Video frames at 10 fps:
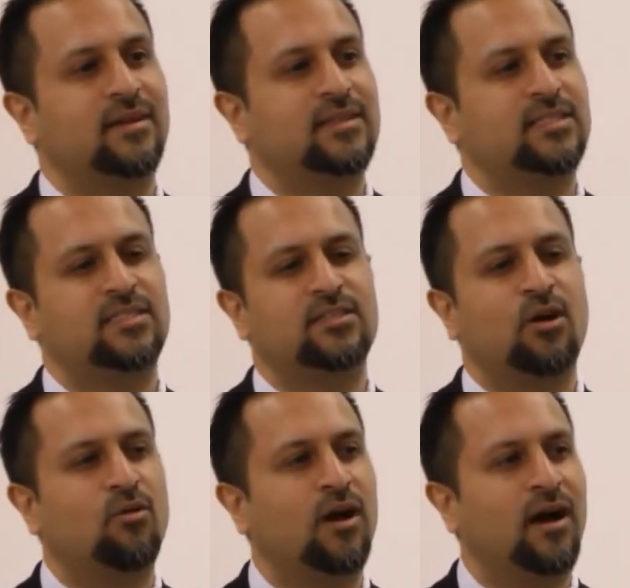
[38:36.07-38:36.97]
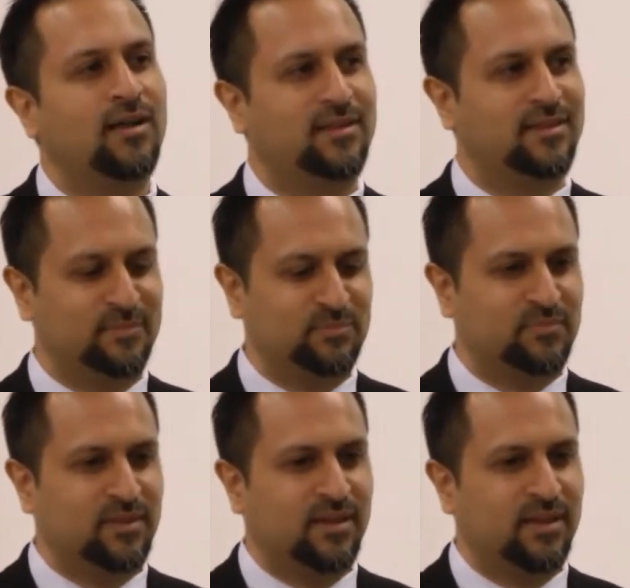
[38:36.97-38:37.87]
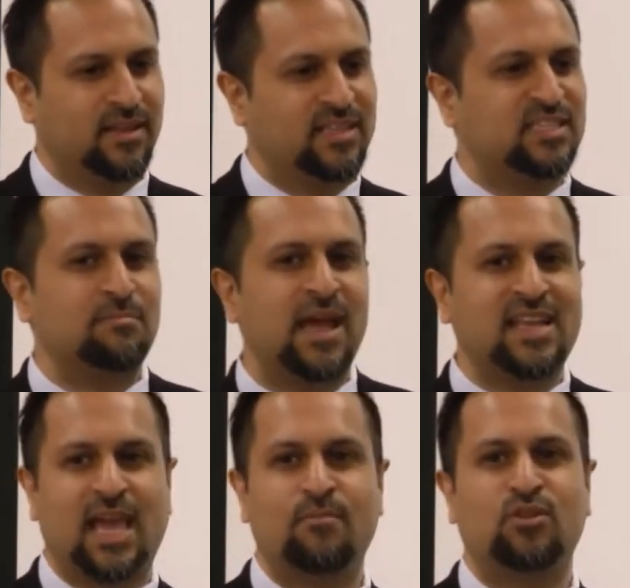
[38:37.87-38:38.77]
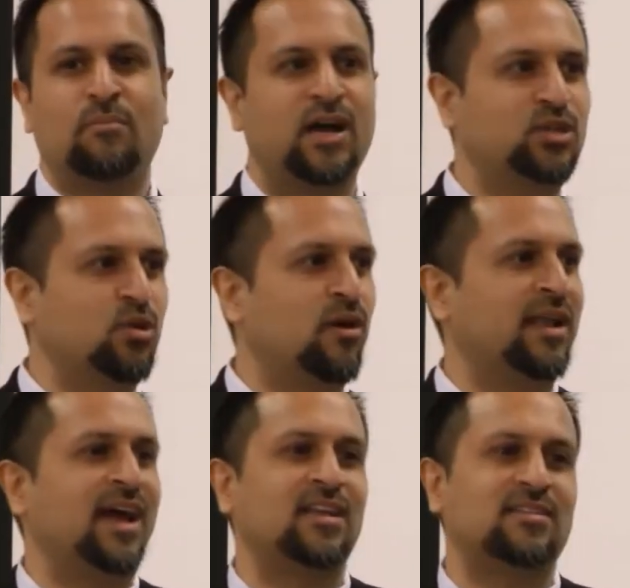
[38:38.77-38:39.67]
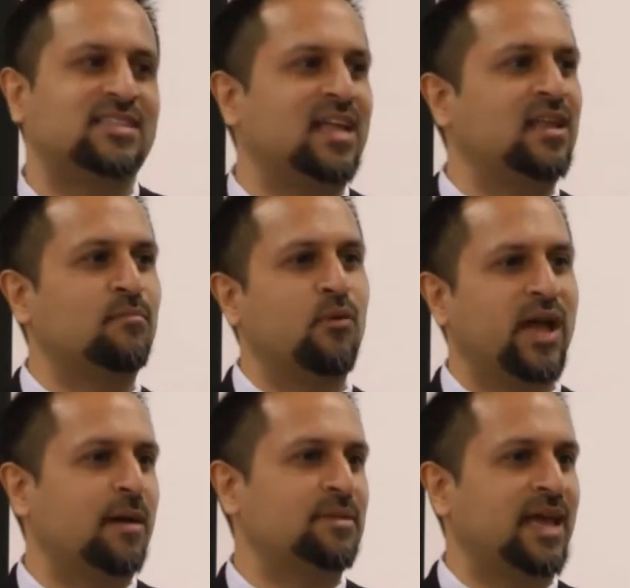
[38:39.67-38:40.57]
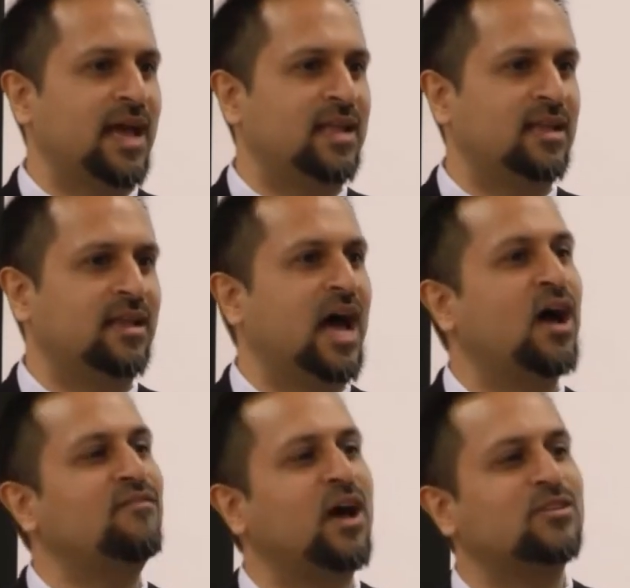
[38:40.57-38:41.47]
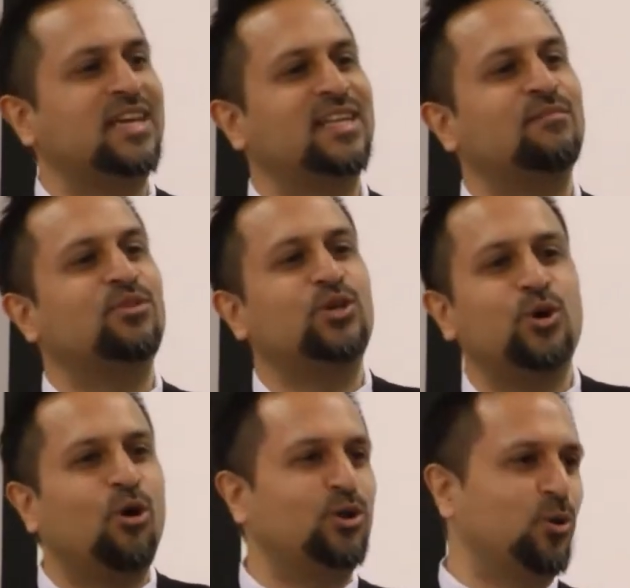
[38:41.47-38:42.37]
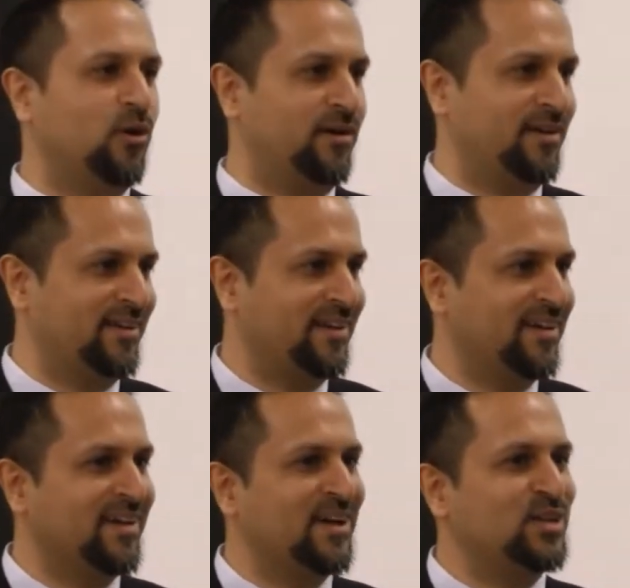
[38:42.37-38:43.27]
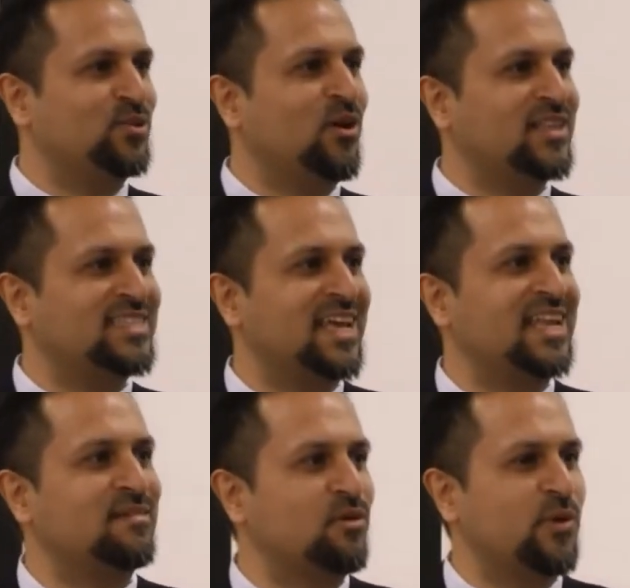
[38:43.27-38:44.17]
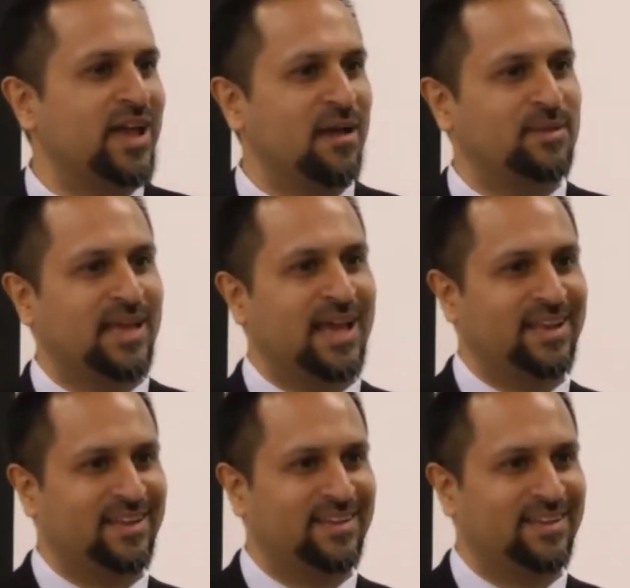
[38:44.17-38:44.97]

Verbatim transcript: She says, Oh God, this man came to my door and I had to send him away empty-handed. I have now sent them to your door. Do not send them away empty-handed.